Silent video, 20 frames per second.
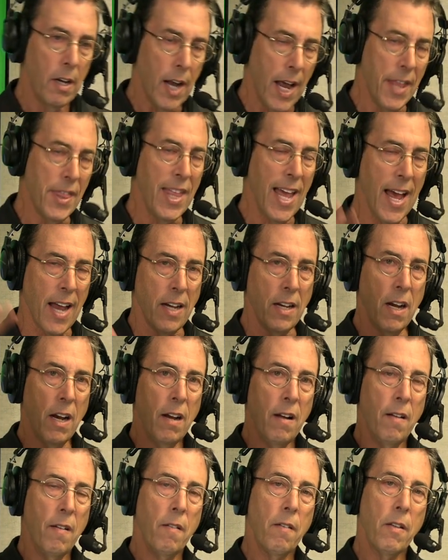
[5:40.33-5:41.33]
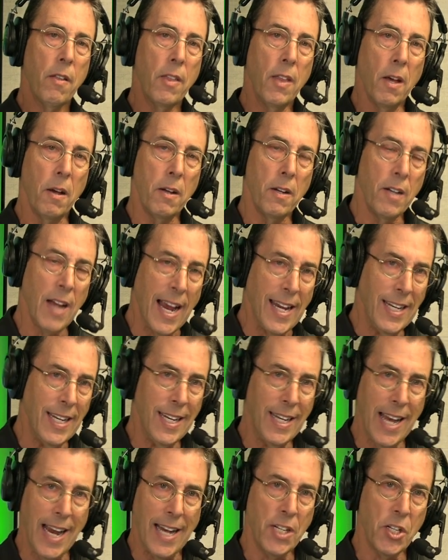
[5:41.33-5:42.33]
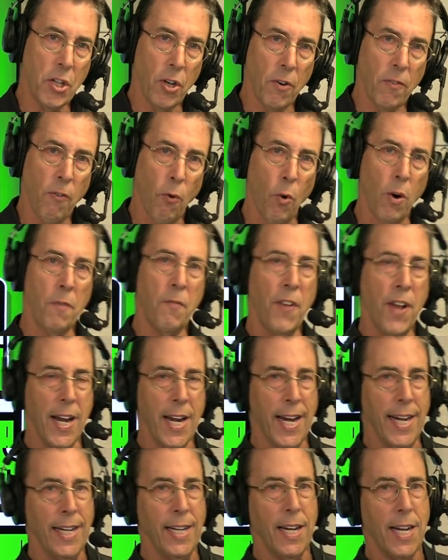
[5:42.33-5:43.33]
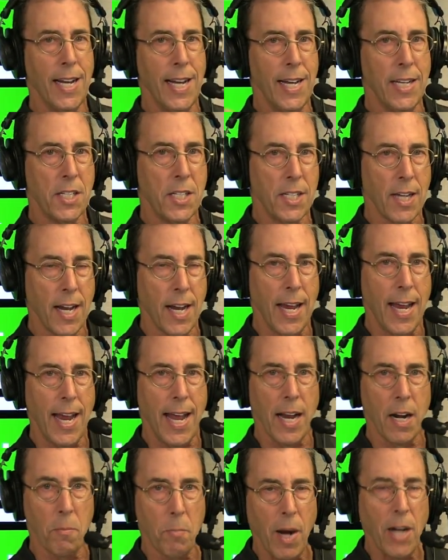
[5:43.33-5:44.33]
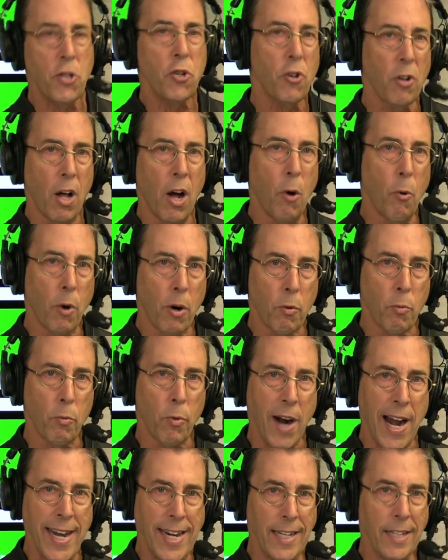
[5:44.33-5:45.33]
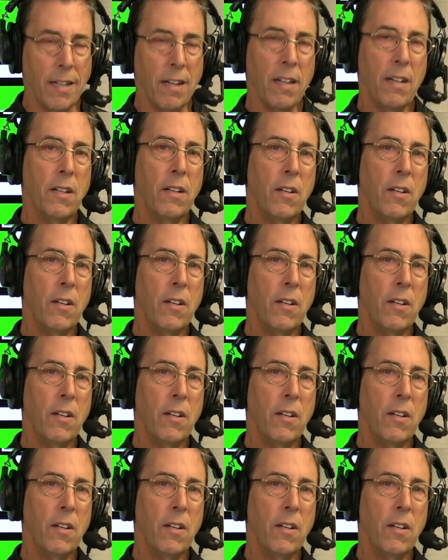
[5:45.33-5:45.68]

and then the 90 days you're forfeiting is at a much lower rate,